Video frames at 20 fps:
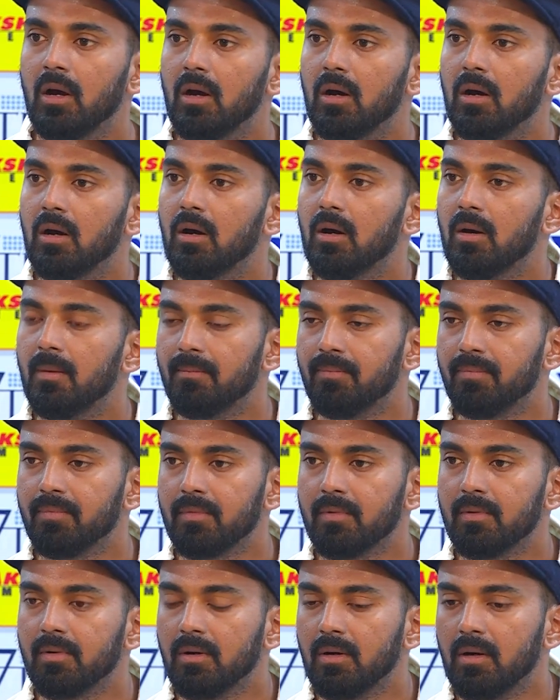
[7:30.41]

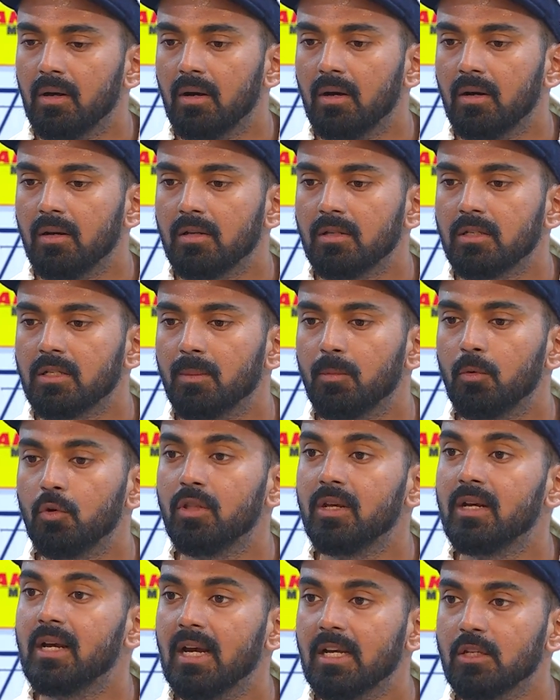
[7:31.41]
the
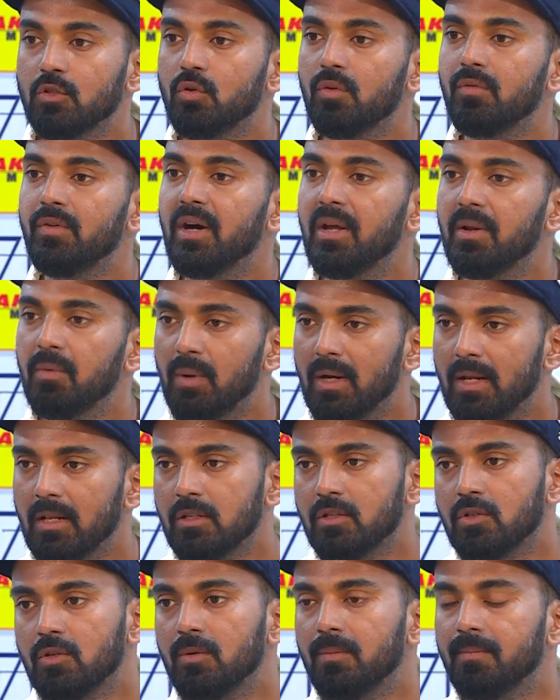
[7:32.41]
guys who have done well.
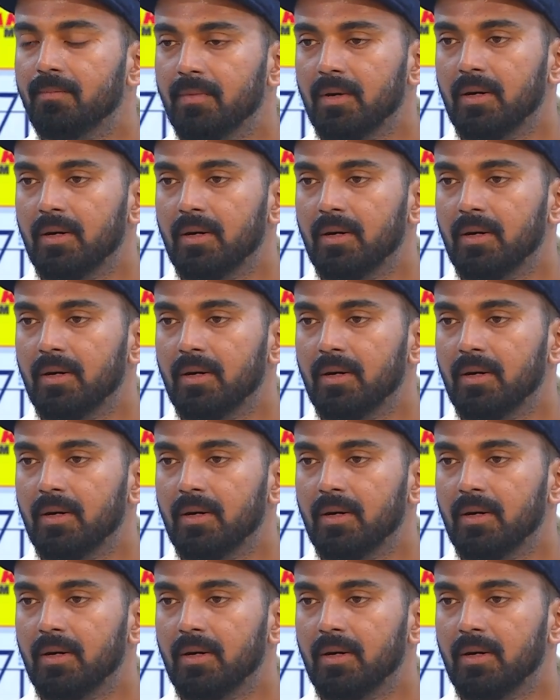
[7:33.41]
So